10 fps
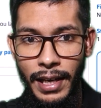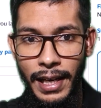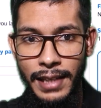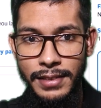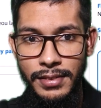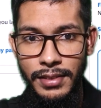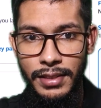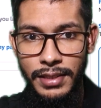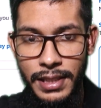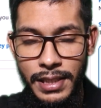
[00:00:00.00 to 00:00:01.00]
X,
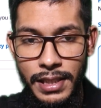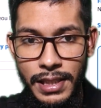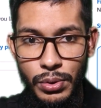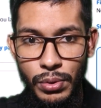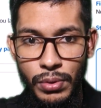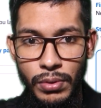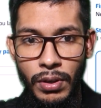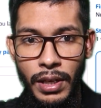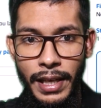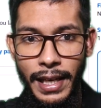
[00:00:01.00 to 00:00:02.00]
T3 to
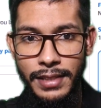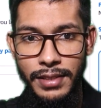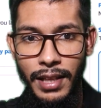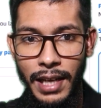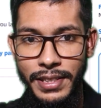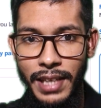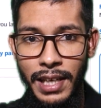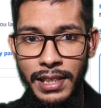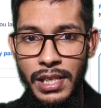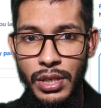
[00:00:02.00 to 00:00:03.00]
X large
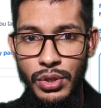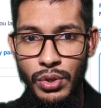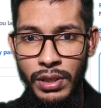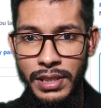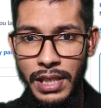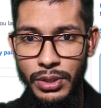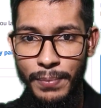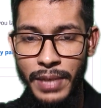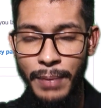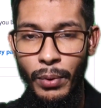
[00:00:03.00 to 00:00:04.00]
now. So just
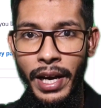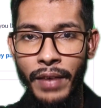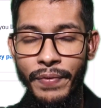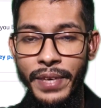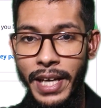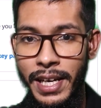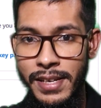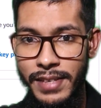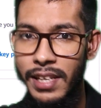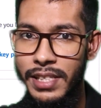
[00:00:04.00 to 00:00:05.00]
observe where free tier
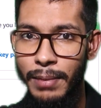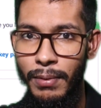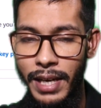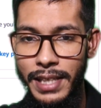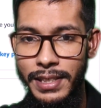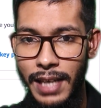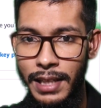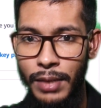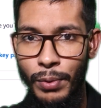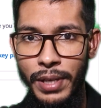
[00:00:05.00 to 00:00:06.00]
is eligible, right?
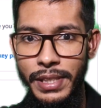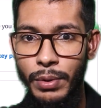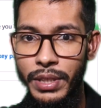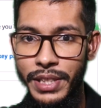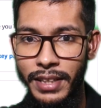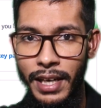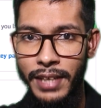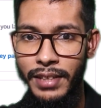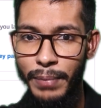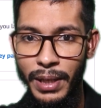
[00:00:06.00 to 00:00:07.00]
Otherwise you will
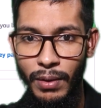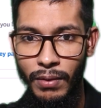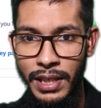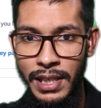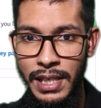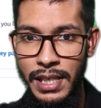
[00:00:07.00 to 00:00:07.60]
generate the bin only.